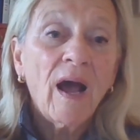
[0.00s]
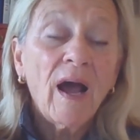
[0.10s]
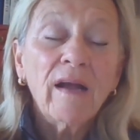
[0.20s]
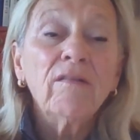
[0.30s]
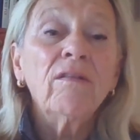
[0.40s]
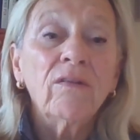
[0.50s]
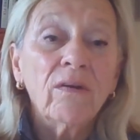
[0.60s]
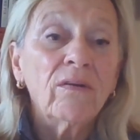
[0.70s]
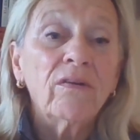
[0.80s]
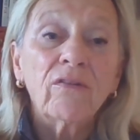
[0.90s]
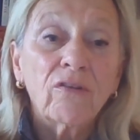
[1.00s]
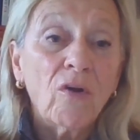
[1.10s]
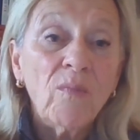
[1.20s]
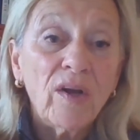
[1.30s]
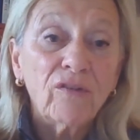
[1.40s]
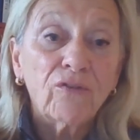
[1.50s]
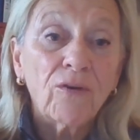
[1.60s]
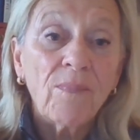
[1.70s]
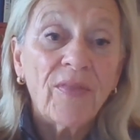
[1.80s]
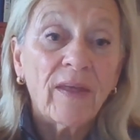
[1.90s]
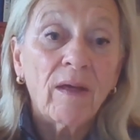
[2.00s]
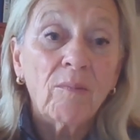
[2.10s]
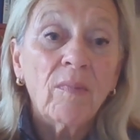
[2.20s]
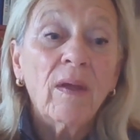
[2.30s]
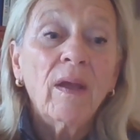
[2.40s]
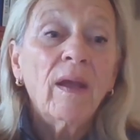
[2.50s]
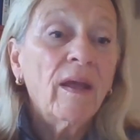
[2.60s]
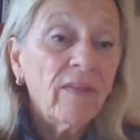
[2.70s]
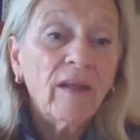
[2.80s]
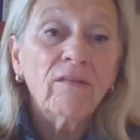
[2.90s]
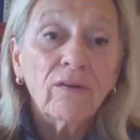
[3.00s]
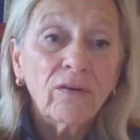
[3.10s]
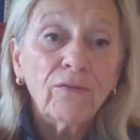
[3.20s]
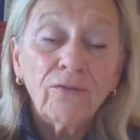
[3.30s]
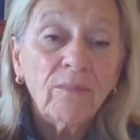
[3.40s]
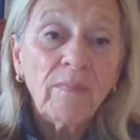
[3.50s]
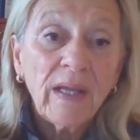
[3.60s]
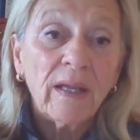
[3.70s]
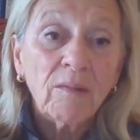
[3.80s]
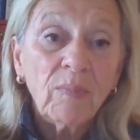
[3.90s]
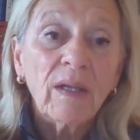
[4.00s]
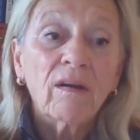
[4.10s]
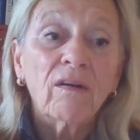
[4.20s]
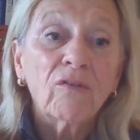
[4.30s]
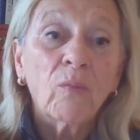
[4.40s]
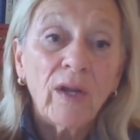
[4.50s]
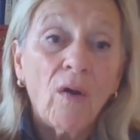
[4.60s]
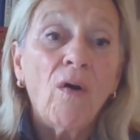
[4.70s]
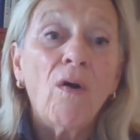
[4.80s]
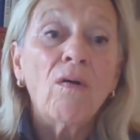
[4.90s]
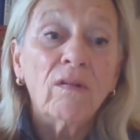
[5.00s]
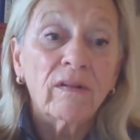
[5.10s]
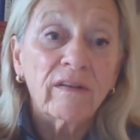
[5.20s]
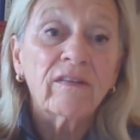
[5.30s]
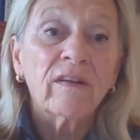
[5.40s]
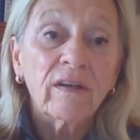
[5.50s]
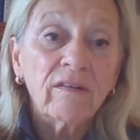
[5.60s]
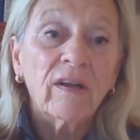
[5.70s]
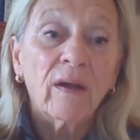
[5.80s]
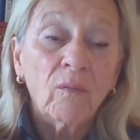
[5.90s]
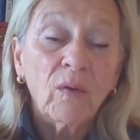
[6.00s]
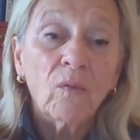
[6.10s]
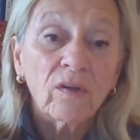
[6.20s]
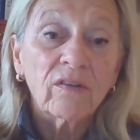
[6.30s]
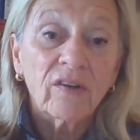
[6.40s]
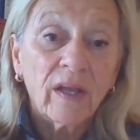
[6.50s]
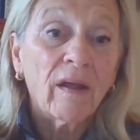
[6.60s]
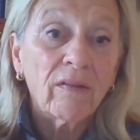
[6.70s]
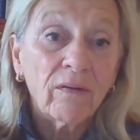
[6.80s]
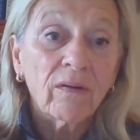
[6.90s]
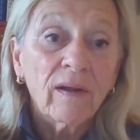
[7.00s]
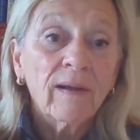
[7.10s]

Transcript: I learned so much from them and they learned from me because we all listened and we worked together.